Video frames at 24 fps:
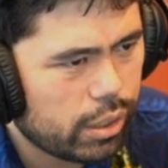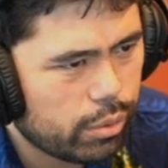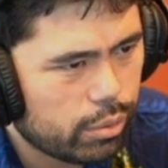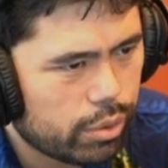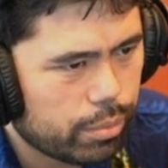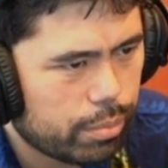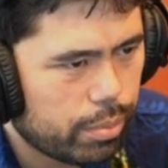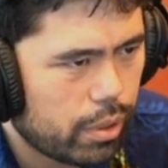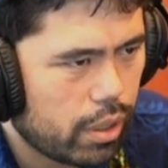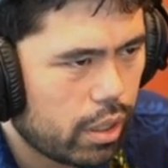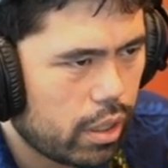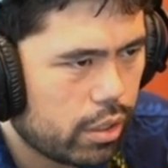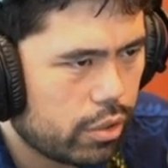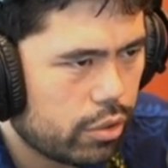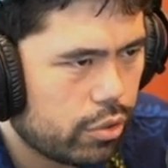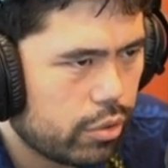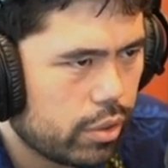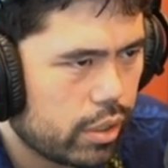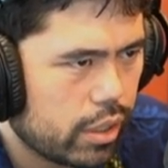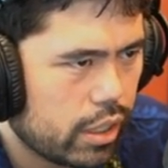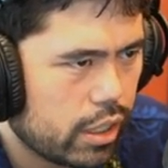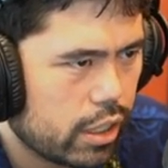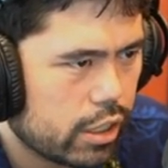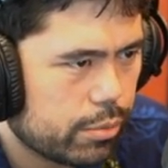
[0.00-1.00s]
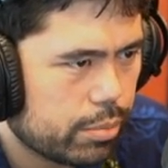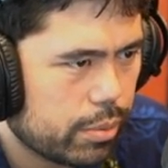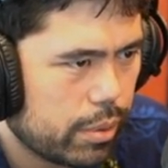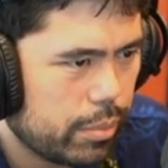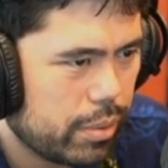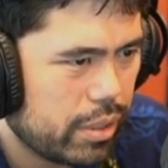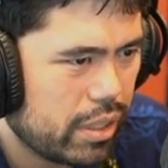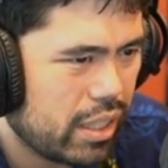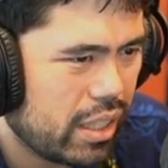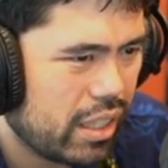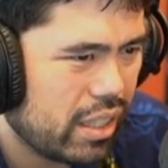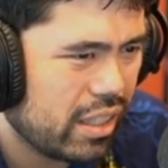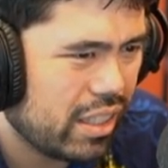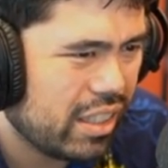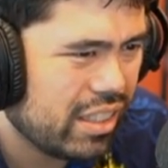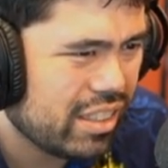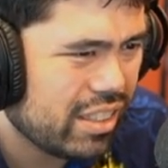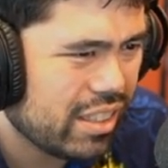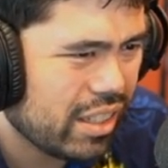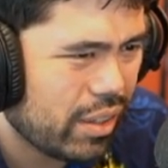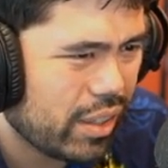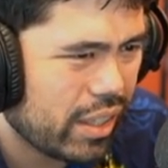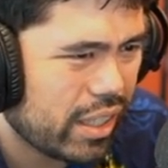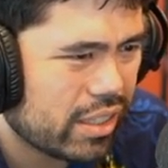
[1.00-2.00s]
with a pawn too, I guess, but I mean, at
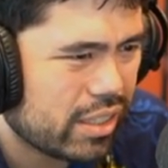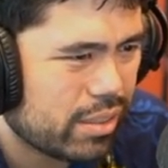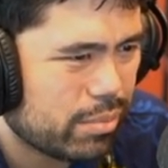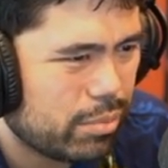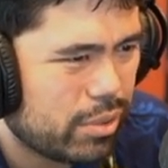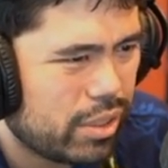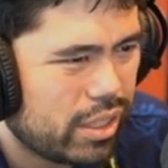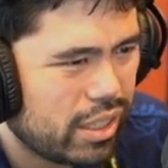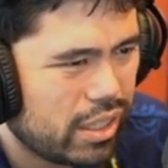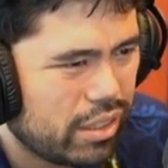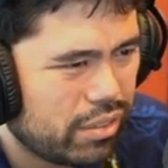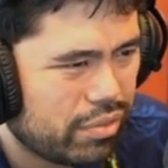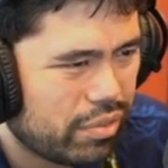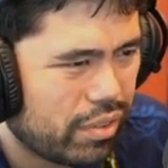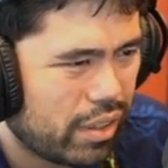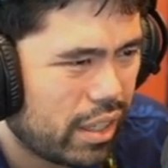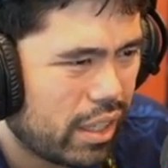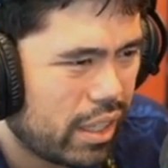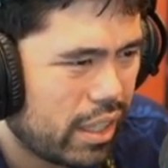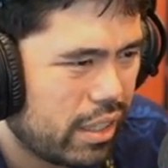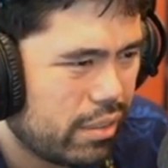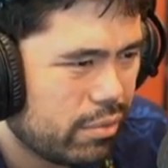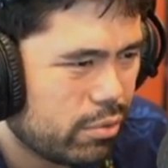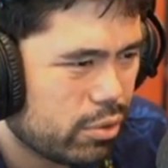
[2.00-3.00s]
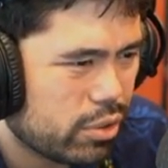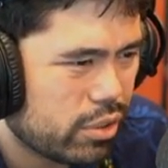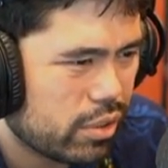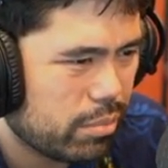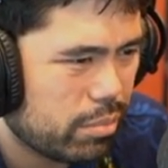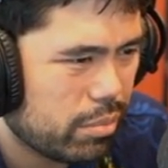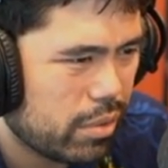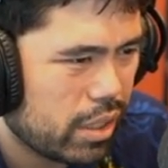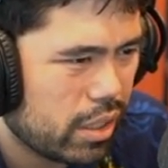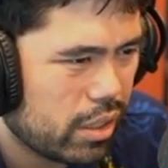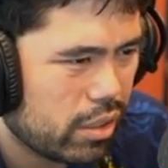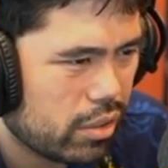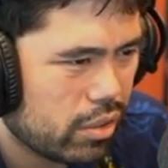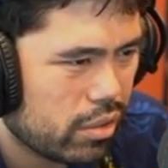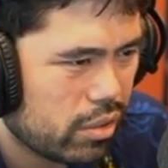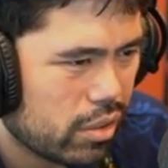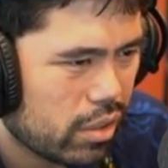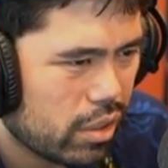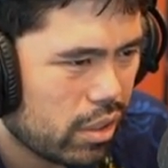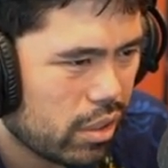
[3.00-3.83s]
least now I get some d5 or something. Or